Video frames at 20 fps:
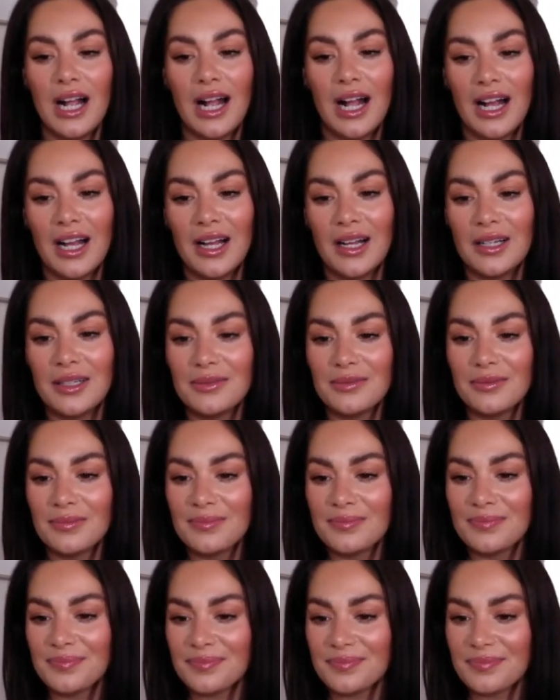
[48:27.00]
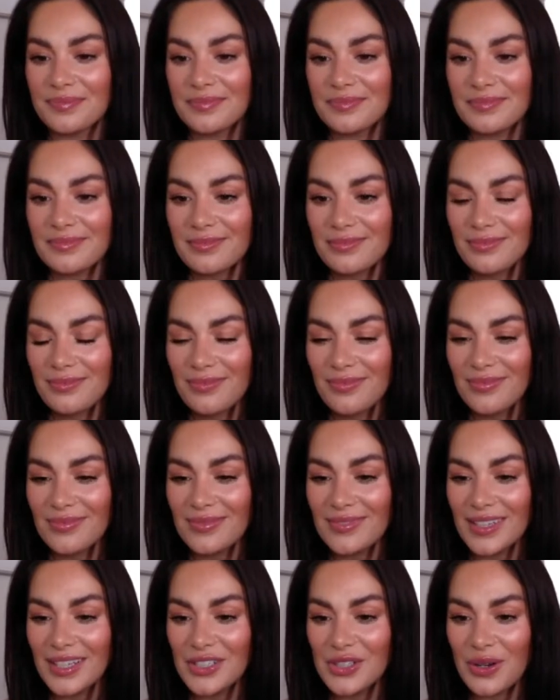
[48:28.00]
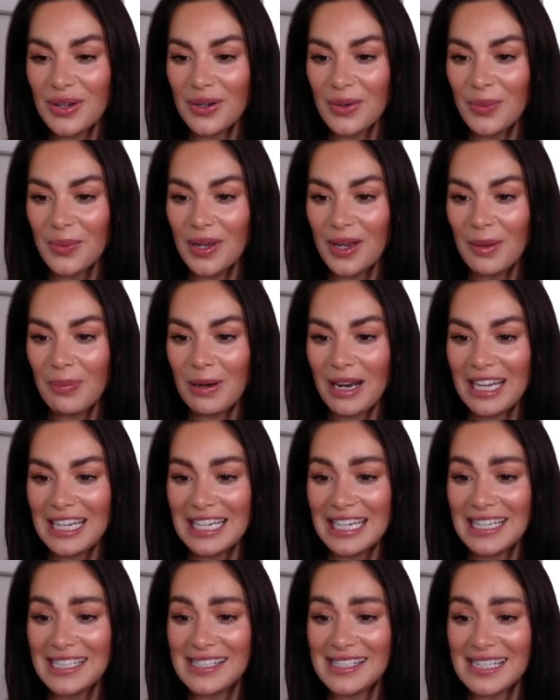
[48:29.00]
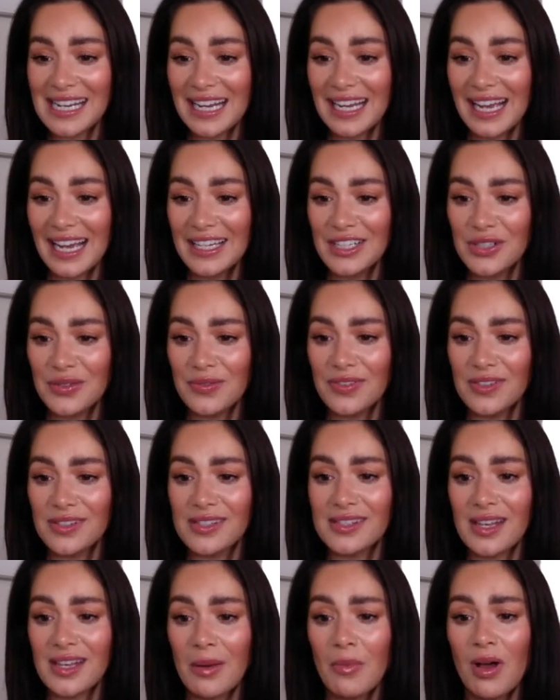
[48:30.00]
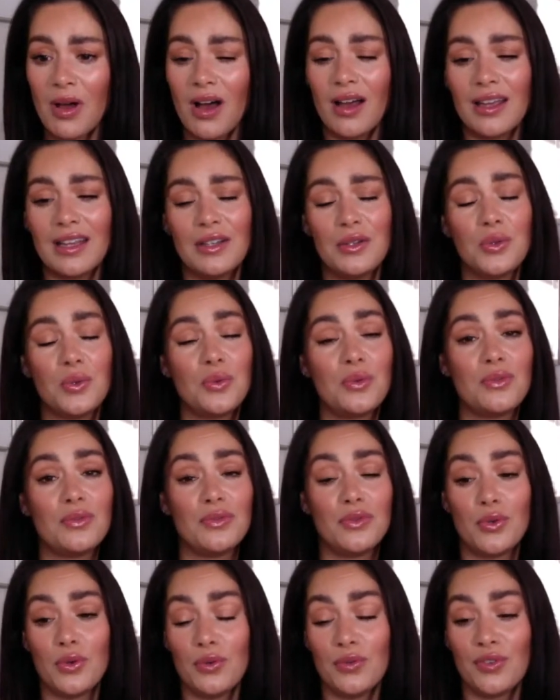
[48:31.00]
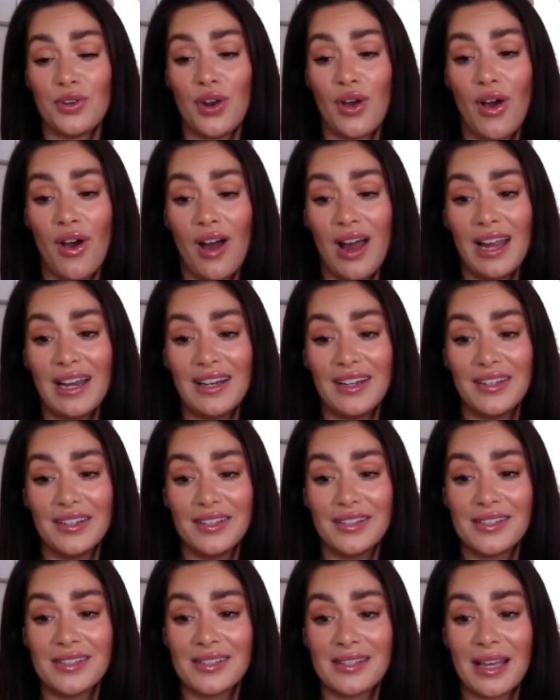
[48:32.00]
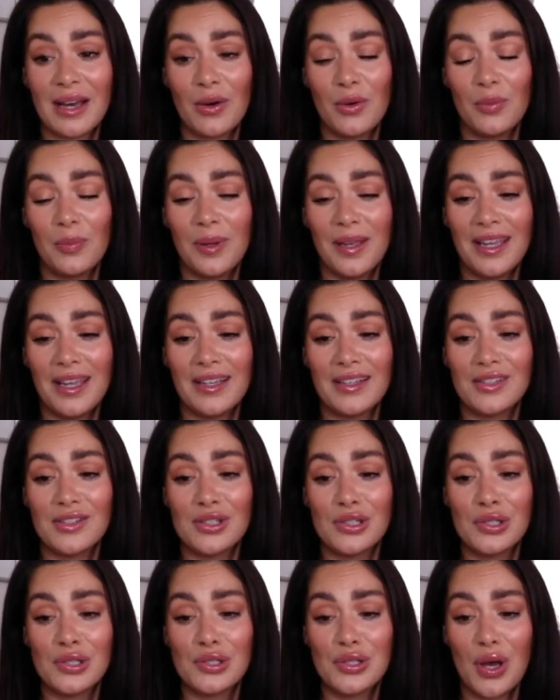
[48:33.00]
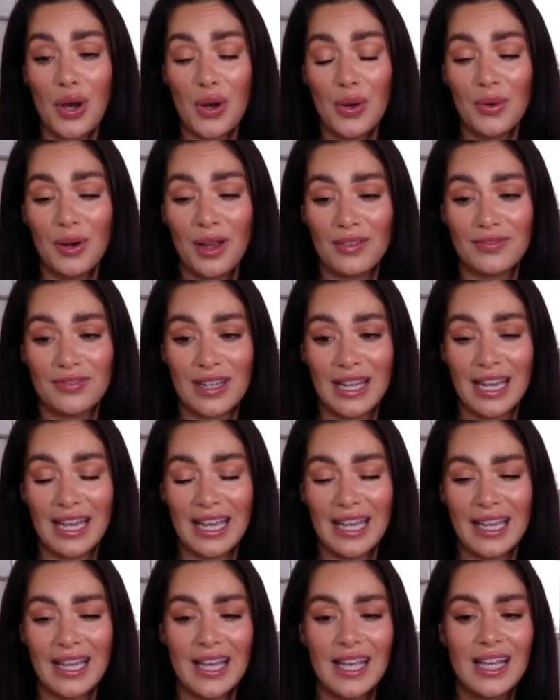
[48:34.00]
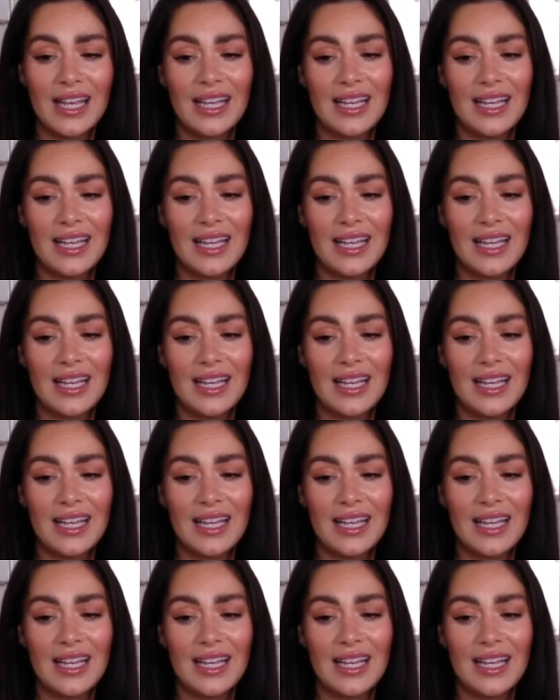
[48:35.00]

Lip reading: Joanna, we are planning a staycation for the summer in Northern Ireland. That will be so lovely.